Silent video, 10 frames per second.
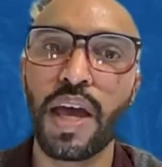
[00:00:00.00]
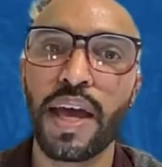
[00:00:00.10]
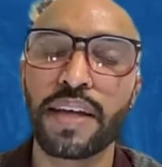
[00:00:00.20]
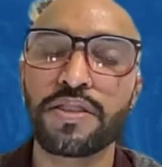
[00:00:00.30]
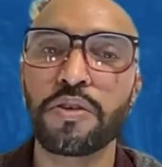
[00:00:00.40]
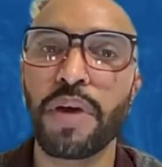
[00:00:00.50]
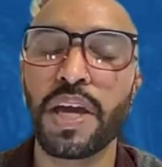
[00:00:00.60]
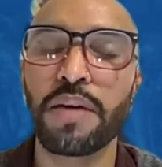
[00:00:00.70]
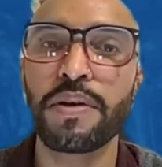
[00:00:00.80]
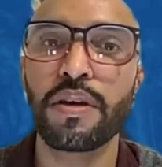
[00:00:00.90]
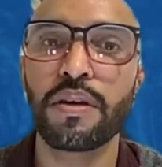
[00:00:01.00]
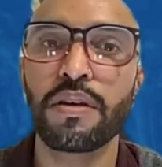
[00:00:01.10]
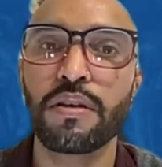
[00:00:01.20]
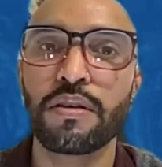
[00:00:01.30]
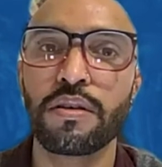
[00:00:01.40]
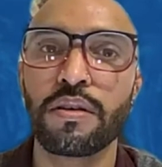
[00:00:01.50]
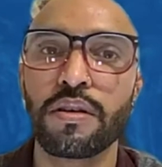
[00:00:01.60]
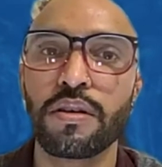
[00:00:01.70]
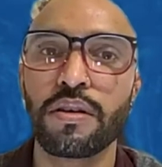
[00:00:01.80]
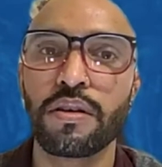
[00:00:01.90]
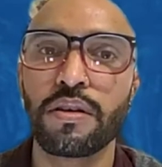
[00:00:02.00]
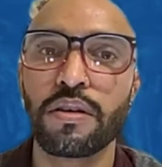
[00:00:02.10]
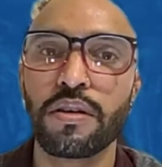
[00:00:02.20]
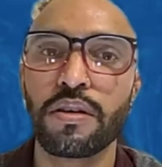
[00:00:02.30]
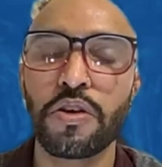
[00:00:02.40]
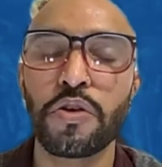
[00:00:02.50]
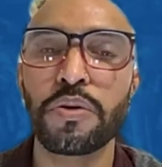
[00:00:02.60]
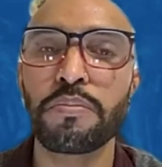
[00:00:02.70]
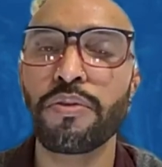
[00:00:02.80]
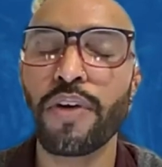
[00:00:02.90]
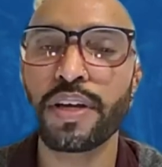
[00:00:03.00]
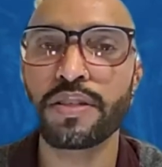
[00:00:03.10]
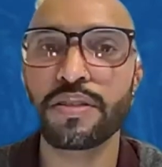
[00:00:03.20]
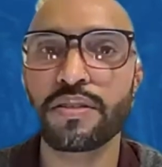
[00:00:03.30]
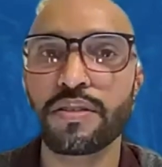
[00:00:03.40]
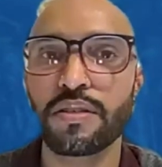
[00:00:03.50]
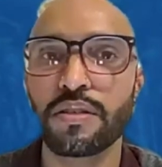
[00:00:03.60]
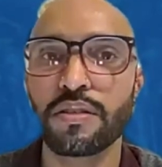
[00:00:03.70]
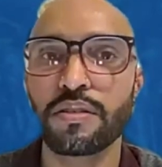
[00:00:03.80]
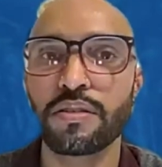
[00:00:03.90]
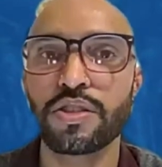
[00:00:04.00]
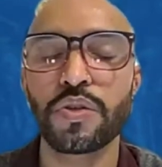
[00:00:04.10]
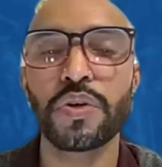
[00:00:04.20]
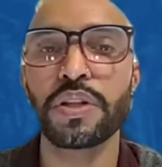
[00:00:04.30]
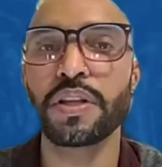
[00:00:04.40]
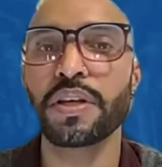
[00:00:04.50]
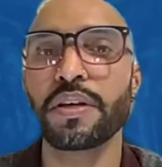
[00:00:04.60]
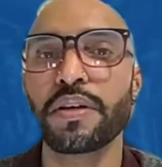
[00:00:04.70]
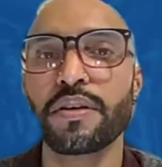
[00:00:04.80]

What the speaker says: And so maybe you embrace shortly,